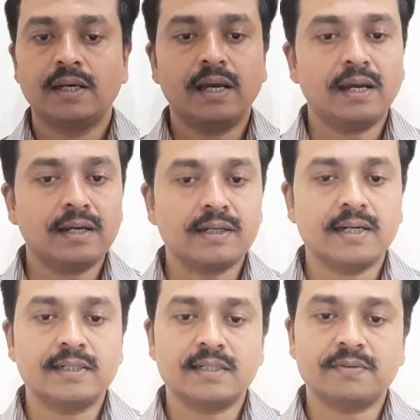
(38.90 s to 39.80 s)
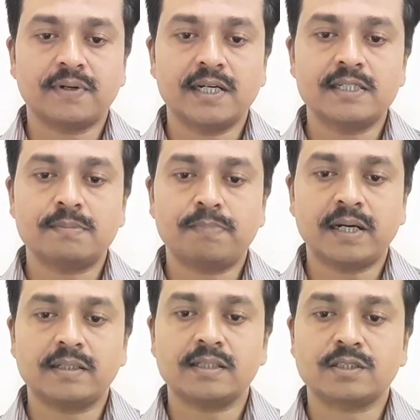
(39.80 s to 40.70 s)
and identifies
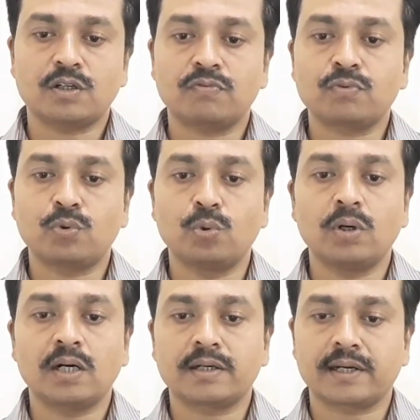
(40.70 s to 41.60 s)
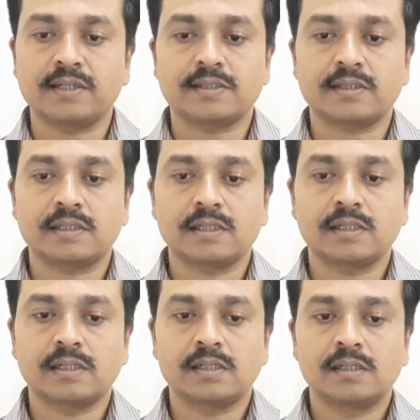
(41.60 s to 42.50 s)
patterns of co-occurrence.
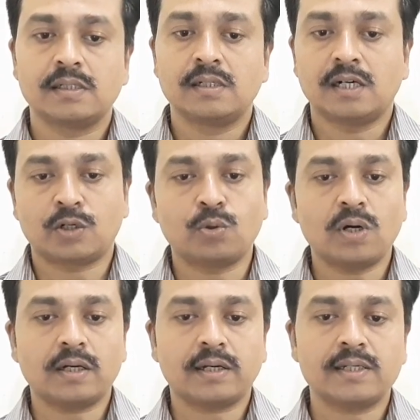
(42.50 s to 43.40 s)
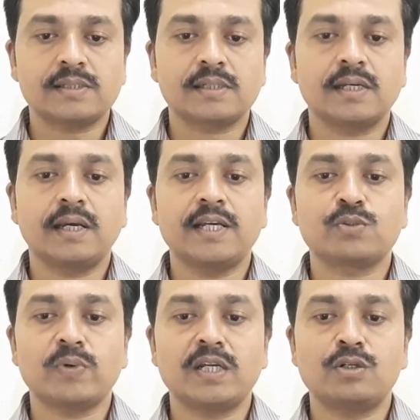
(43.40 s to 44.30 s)
A co-occurrence is
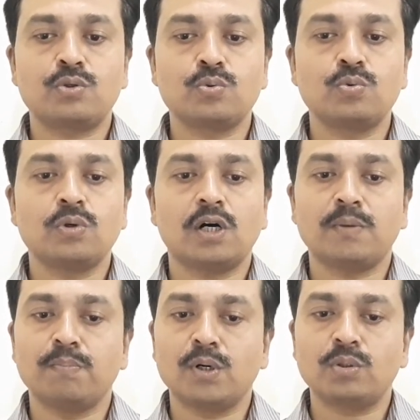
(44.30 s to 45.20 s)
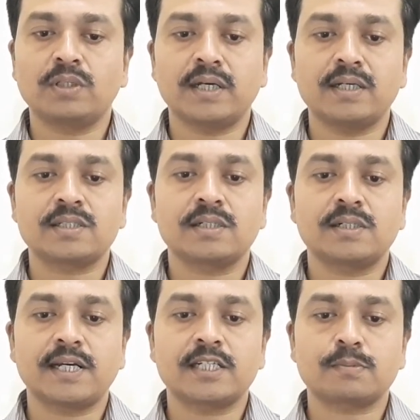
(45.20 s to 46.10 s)
when two or more things
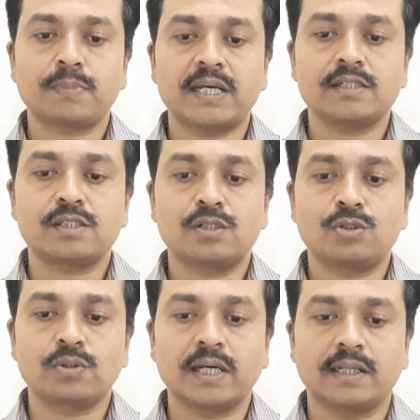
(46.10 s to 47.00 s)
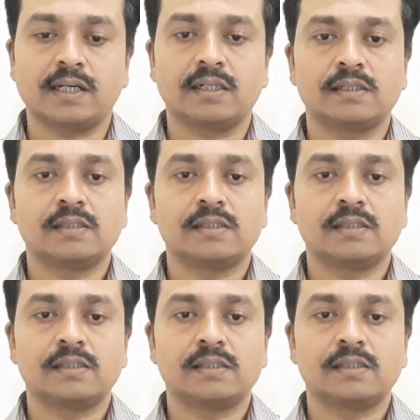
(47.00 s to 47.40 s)
take place together.